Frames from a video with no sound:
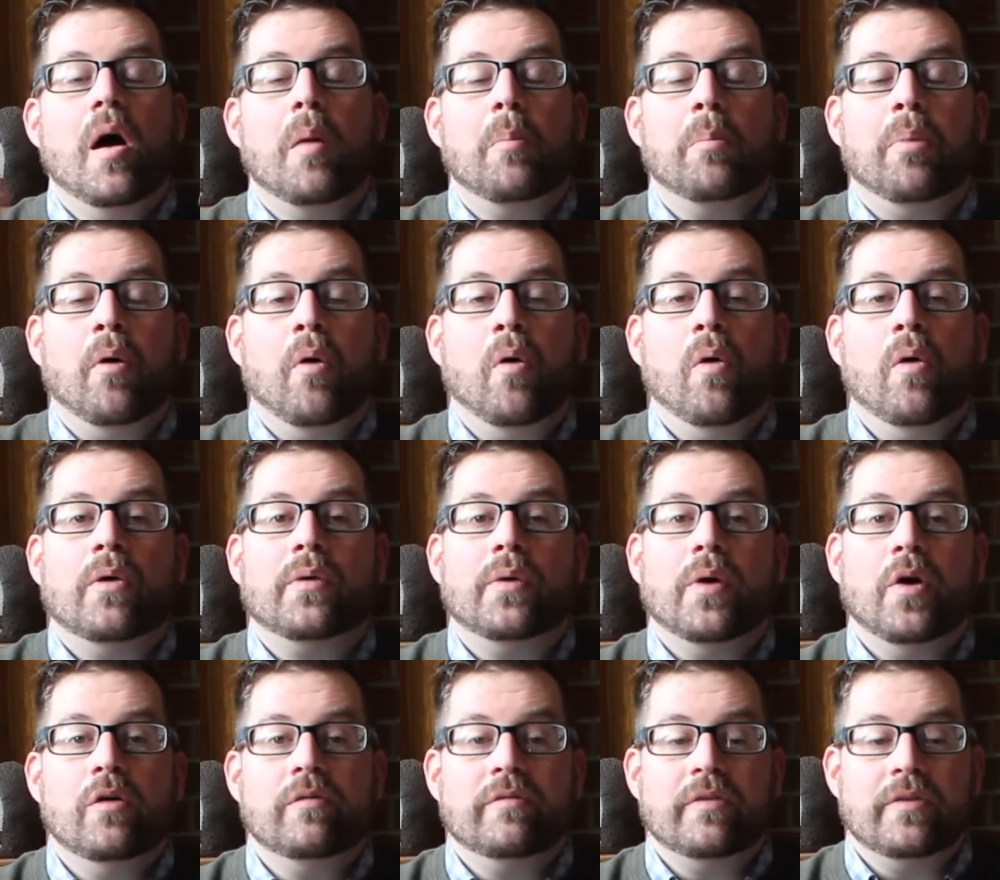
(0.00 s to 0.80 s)

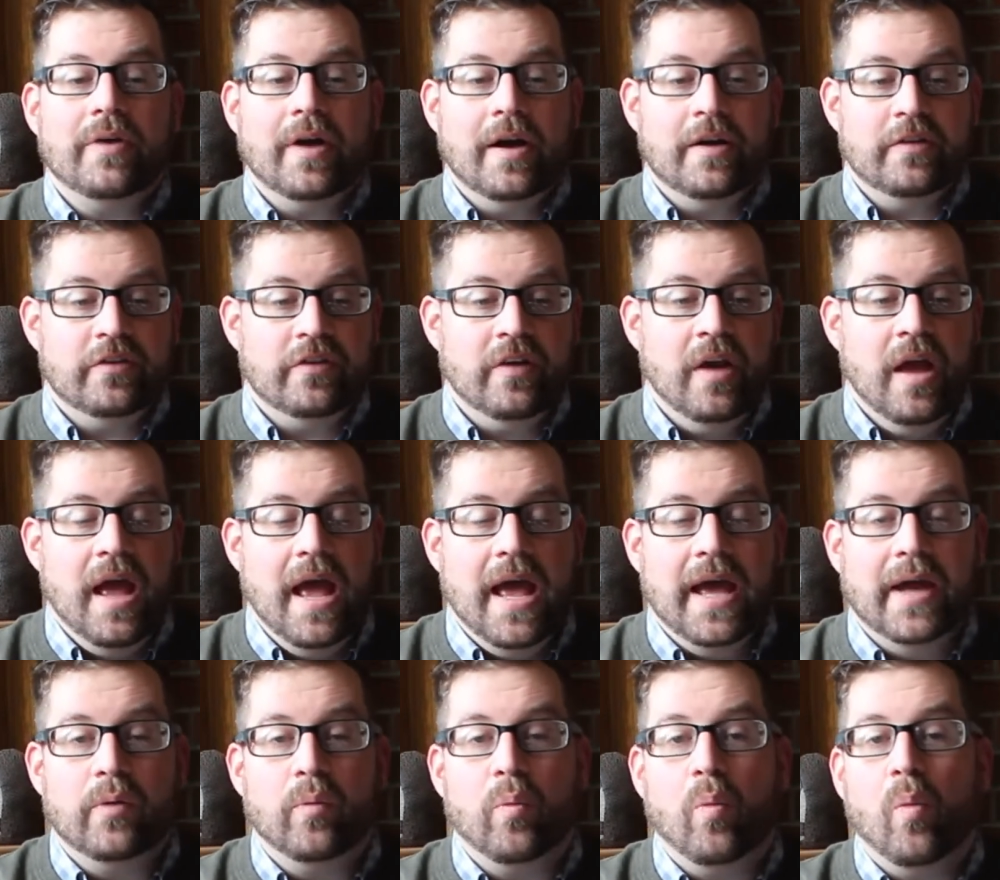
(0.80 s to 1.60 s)
pour over us,
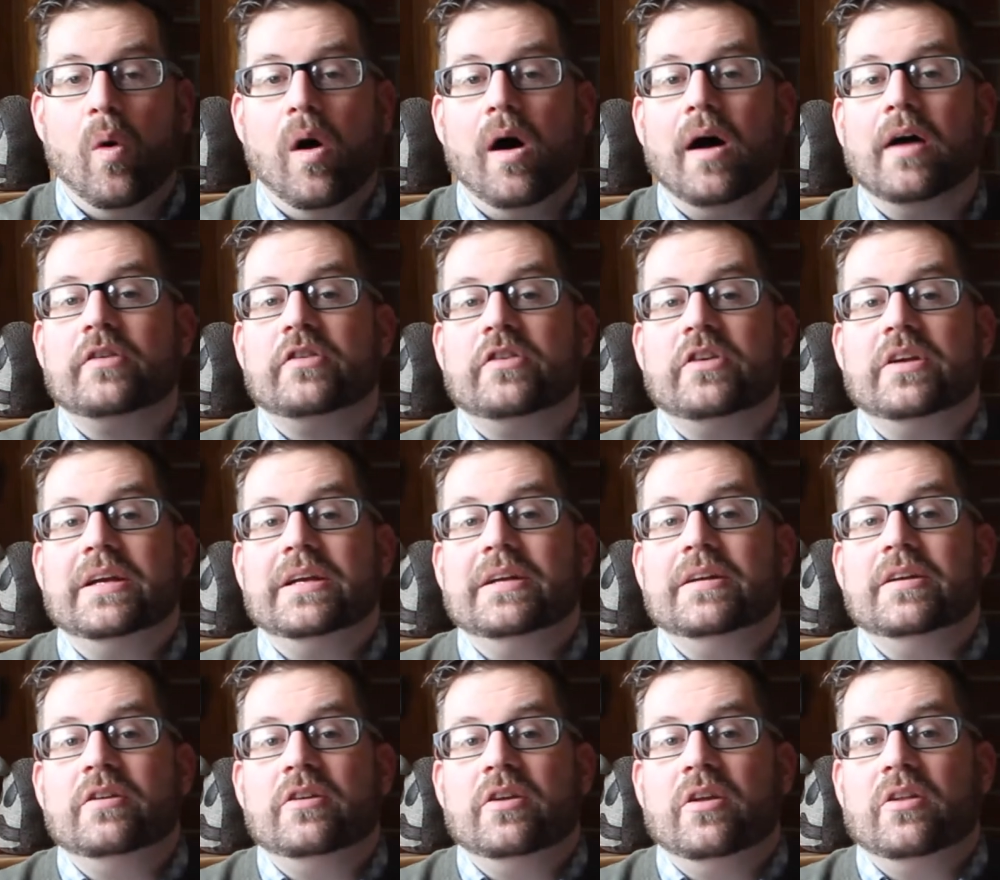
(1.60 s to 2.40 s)
and wash
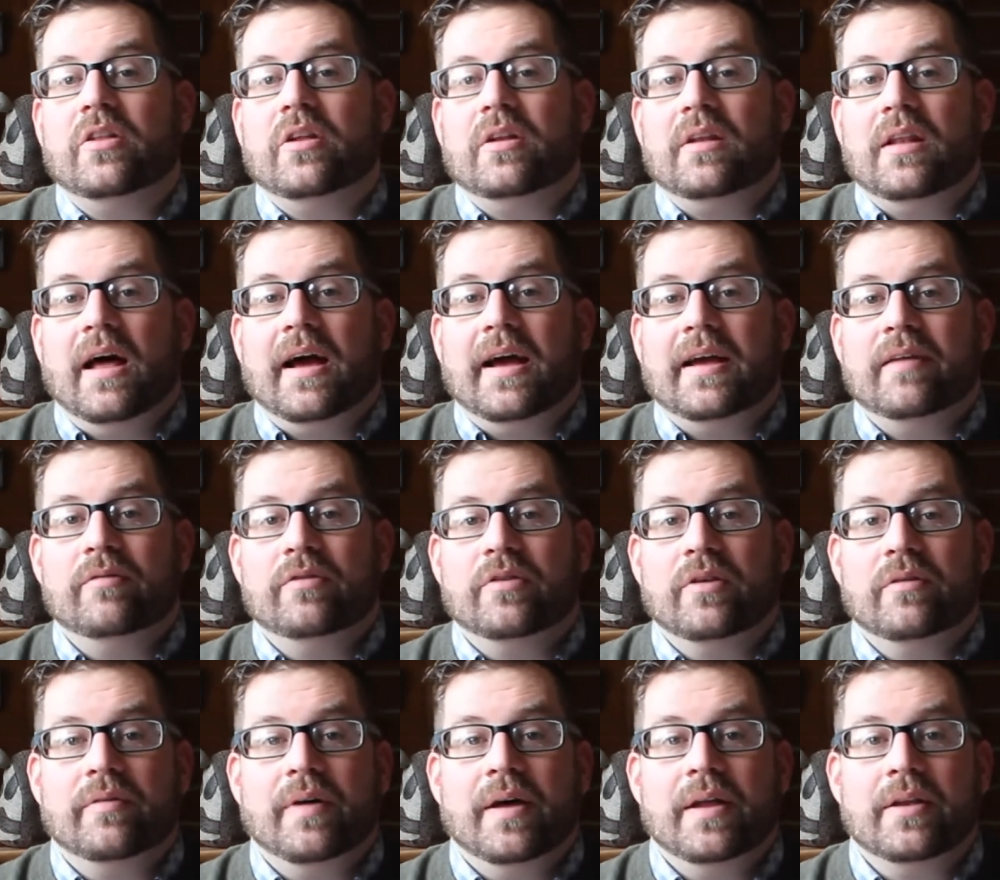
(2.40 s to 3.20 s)
into the
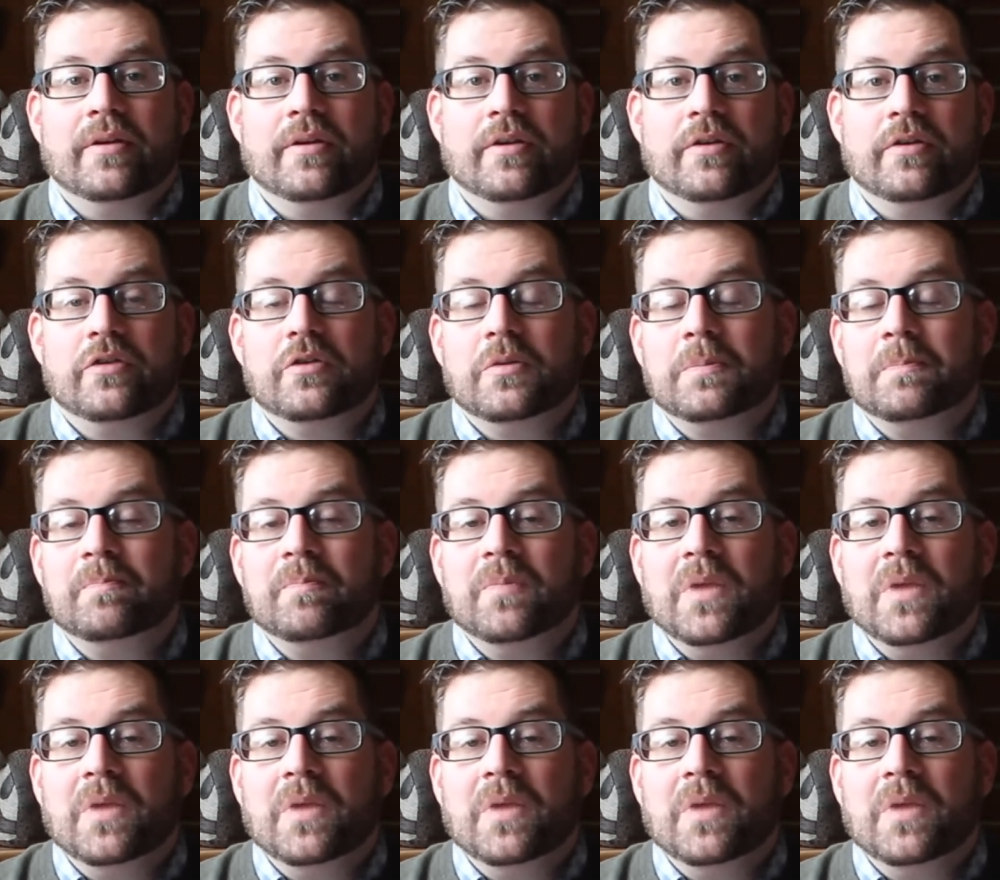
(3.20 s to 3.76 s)
lives of others.